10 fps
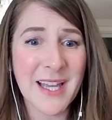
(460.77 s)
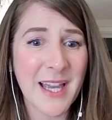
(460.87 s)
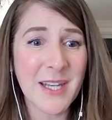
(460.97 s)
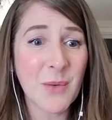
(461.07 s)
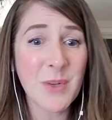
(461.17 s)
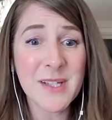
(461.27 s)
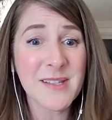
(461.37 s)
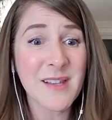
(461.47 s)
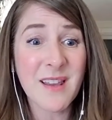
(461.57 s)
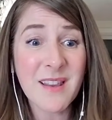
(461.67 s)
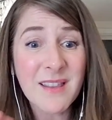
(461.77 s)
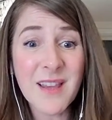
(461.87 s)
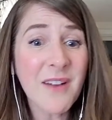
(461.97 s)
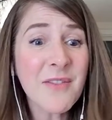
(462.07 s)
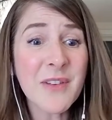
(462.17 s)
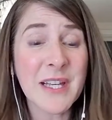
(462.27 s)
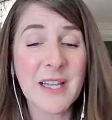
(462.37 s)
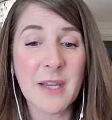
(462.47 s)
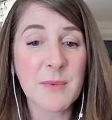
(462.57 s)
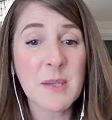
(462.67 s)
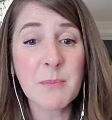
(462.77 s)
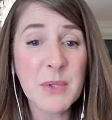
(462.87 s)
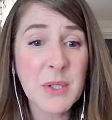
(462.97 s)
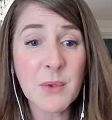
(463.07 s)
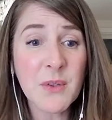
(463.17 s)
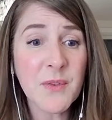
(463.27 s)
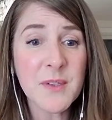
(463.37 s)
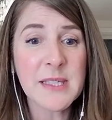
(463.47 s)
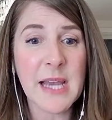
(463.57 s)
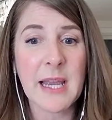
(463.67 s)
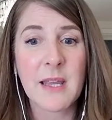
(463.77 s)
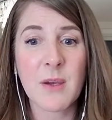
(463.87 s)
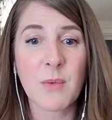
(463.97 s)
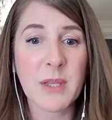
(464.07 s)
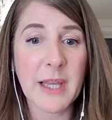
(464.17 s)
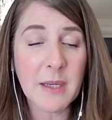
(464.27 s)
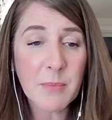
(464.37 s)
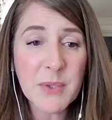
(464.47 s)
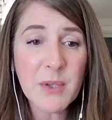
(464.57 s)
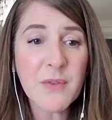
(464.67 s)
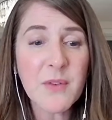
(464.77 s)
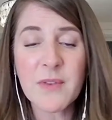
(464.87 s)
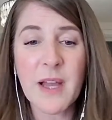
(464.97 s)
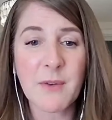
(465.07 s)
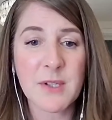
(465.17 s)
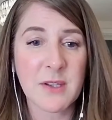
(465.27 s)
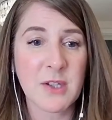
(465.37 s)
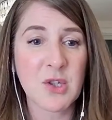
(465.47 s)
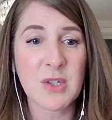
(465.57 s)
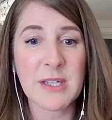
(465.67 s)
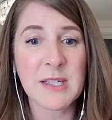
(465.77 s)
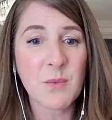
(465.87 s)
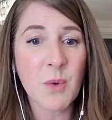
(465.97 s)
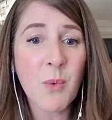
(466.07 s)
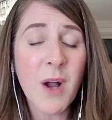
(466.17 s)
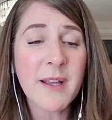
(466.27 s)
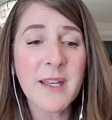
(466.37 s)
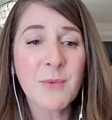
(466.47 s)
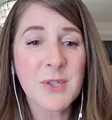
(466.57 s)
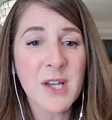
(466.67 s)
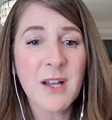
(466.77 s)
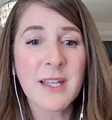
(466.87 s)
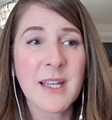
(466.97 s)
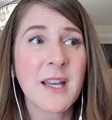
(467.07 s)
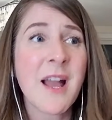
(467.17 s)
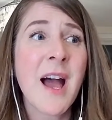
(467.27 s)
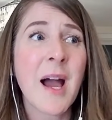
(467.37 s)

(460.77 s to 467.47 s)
And it was lovely. Like it was a beautiful day. There were like beautiful flowers on the trees. We're walking, we're talking.